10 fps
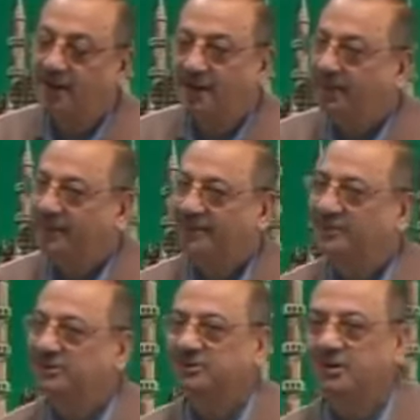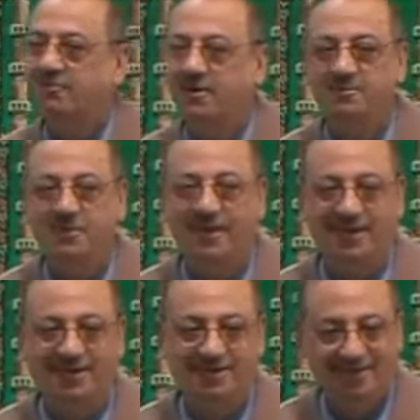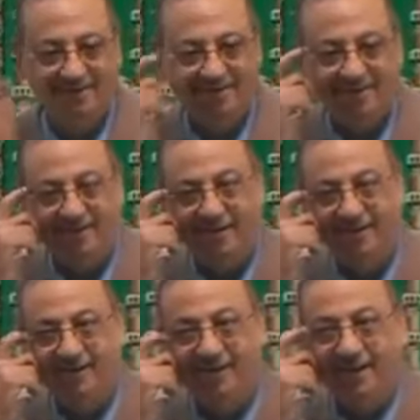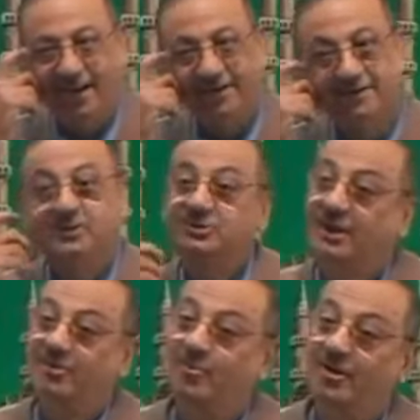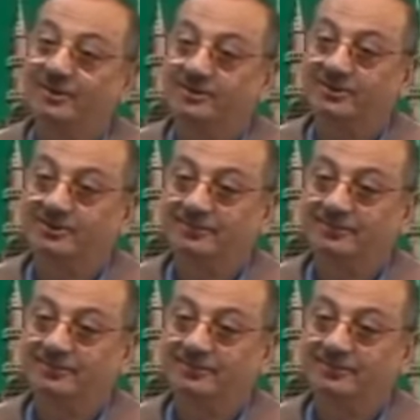Well, this is the fun part. And this is advanced.